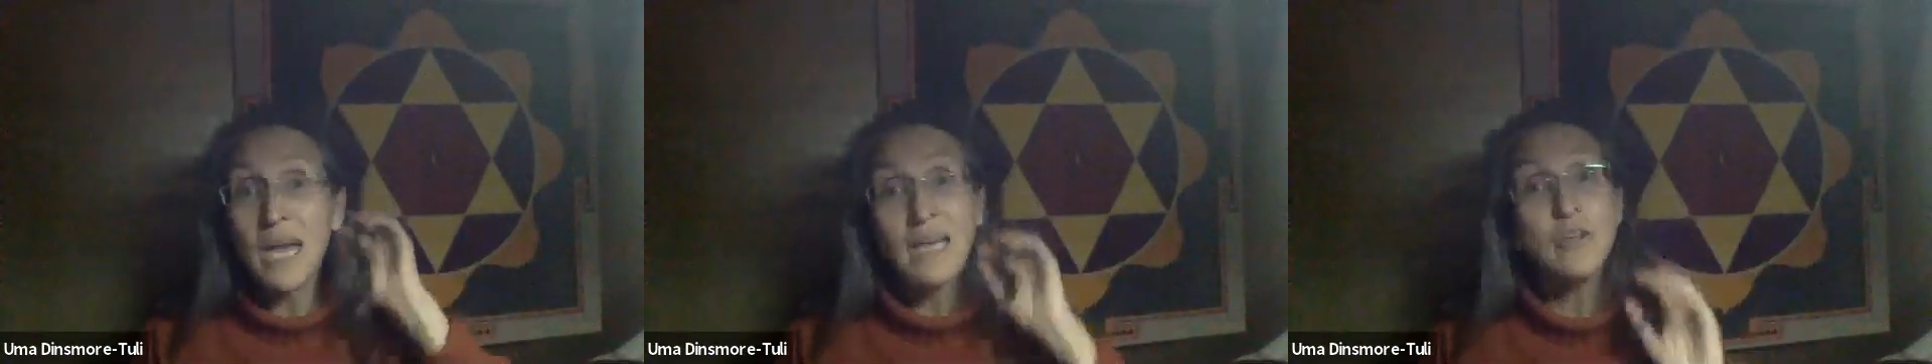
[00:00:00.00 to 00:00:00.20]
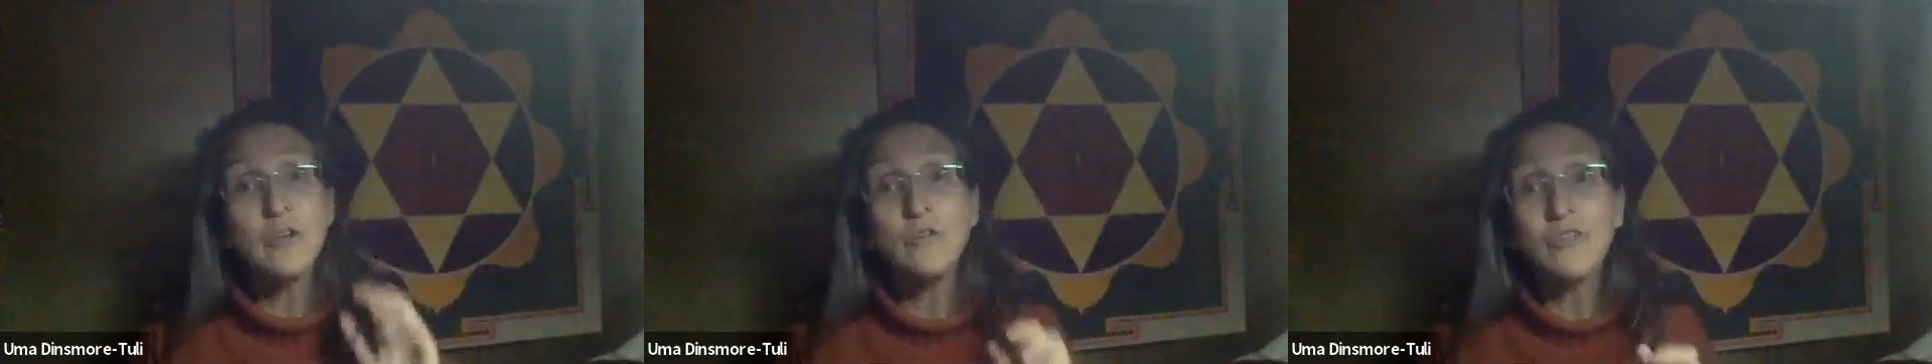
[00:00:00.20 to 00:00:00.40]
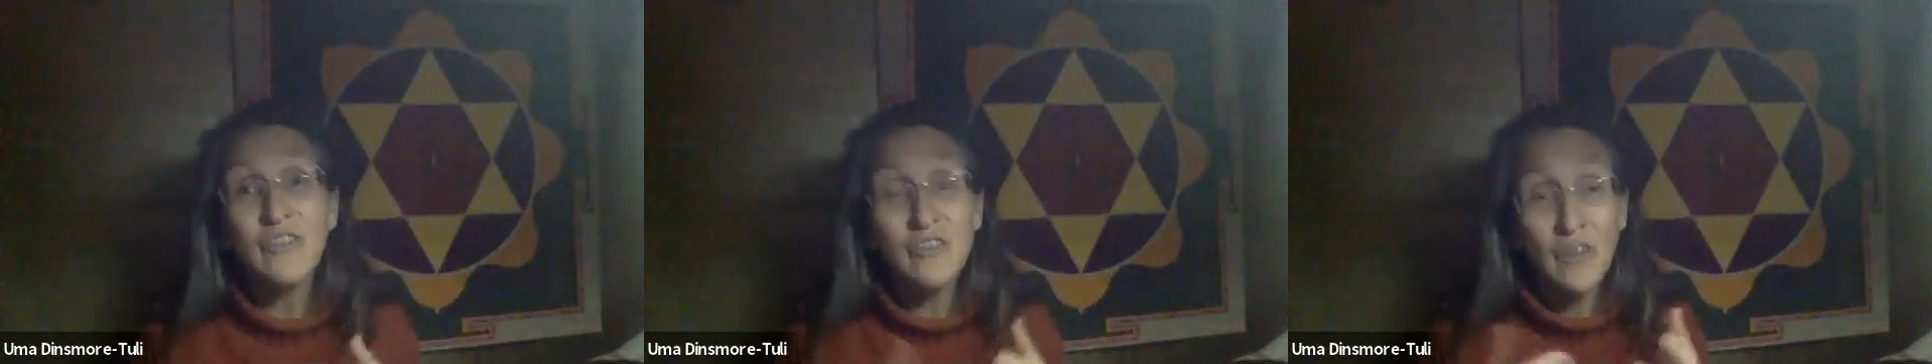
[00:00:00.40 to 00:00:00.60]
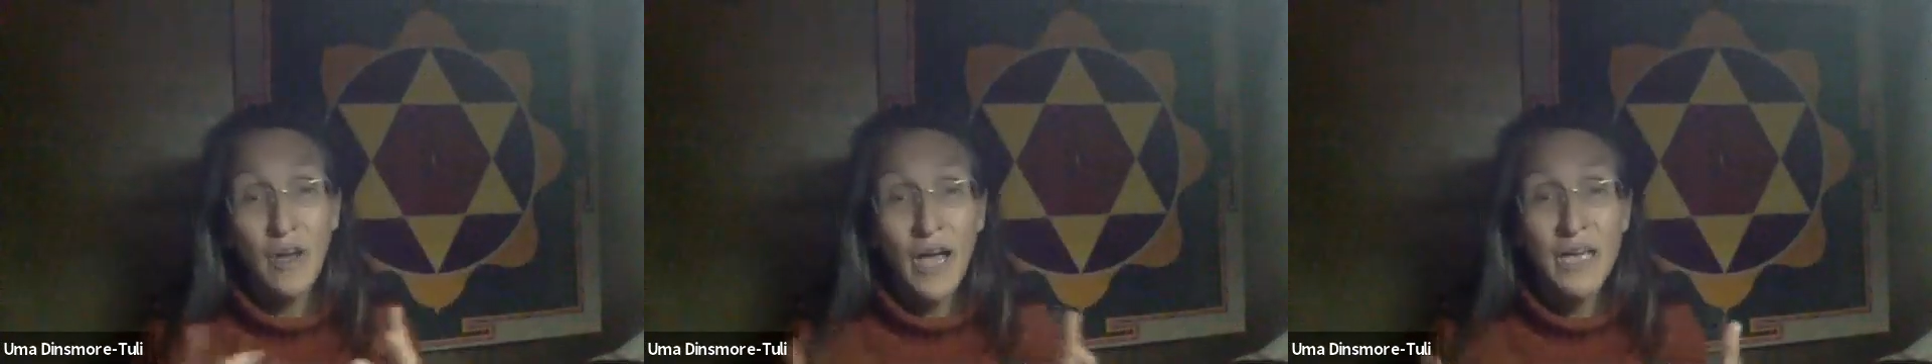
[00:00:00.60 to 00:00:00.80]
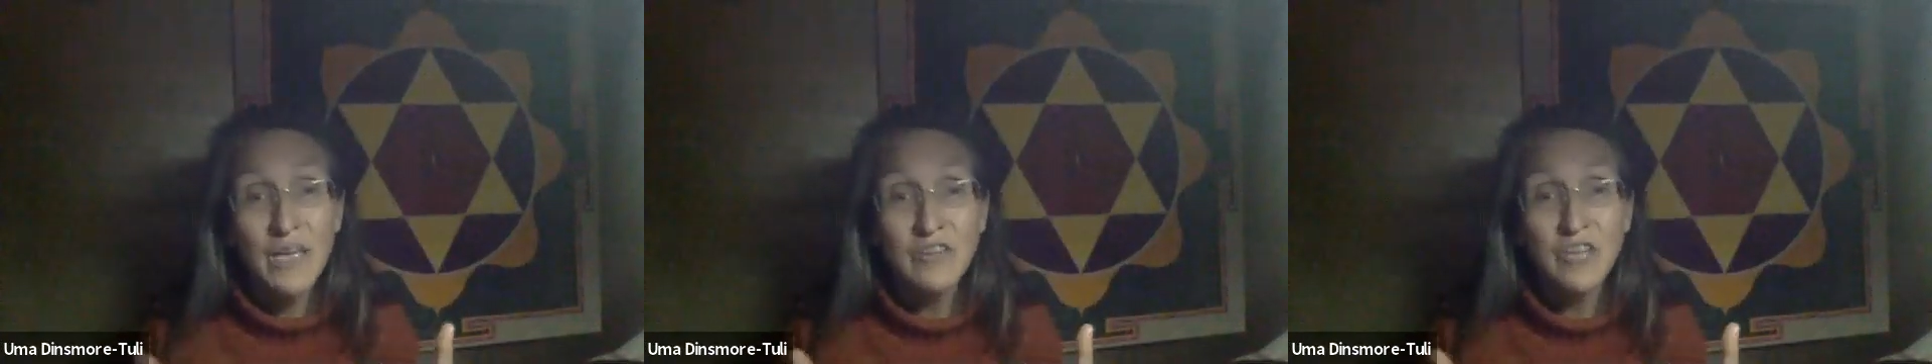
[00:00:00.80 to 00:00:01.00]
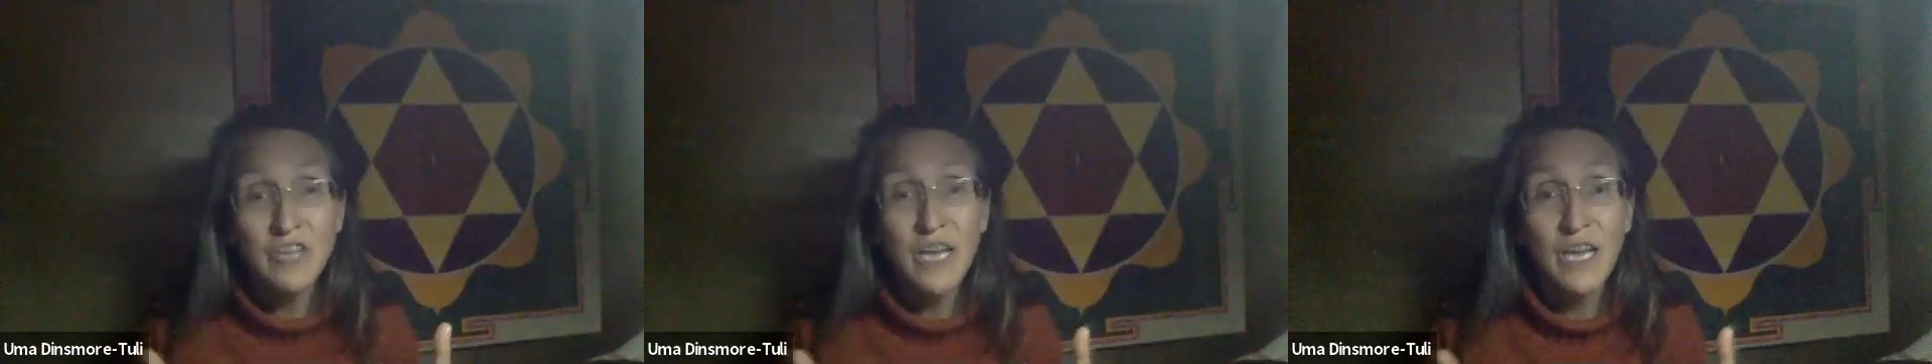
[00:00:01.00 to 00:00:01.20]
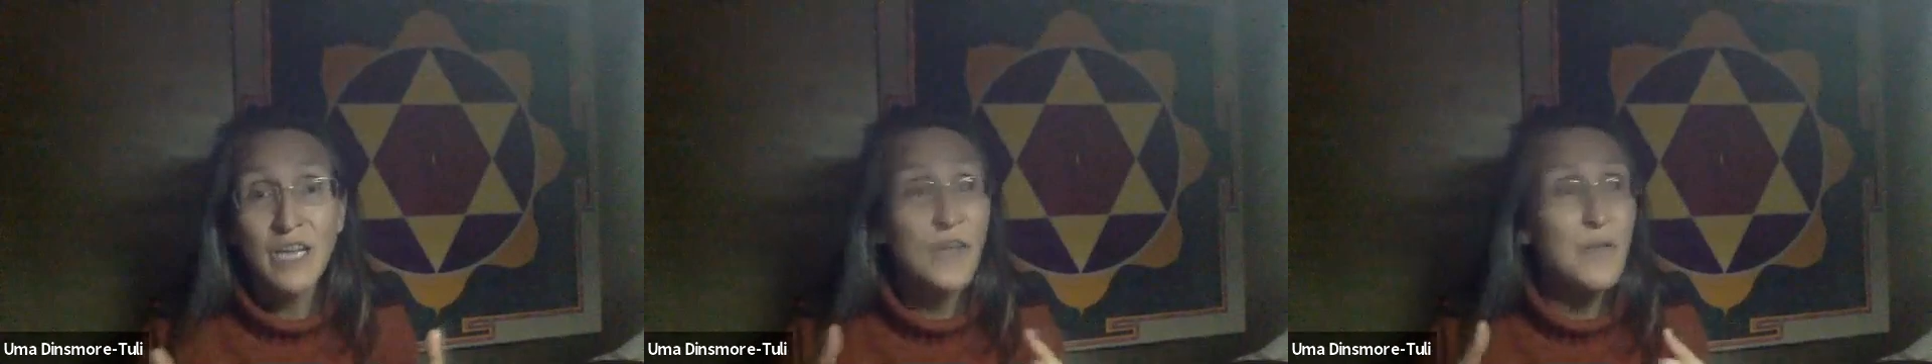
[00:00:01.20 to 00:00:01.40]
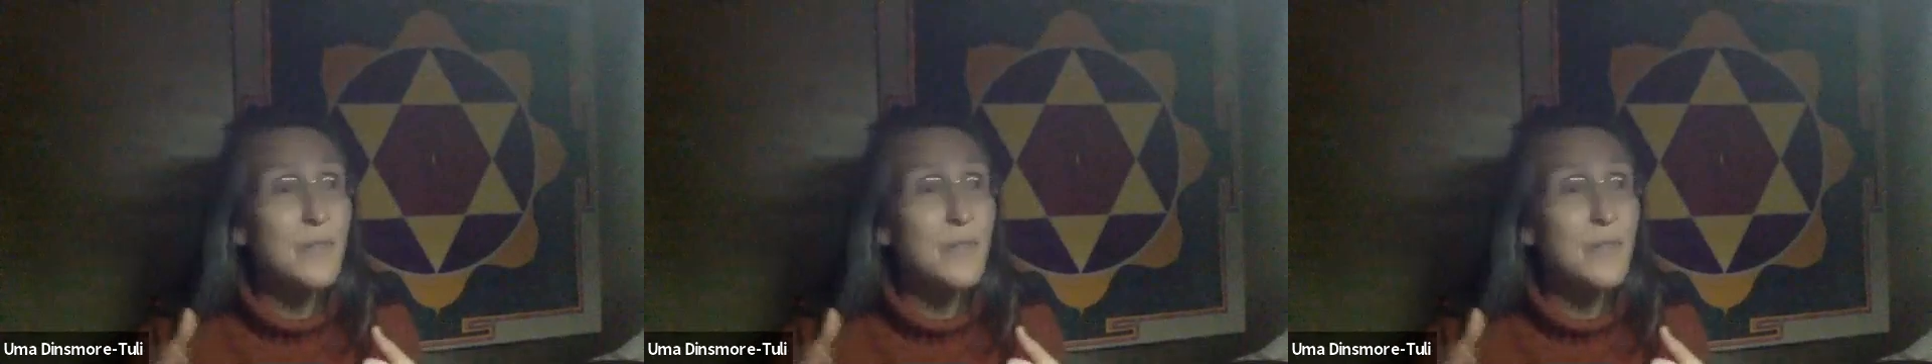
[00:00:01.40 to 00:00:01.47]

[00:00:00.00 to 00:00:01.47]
and who desire change.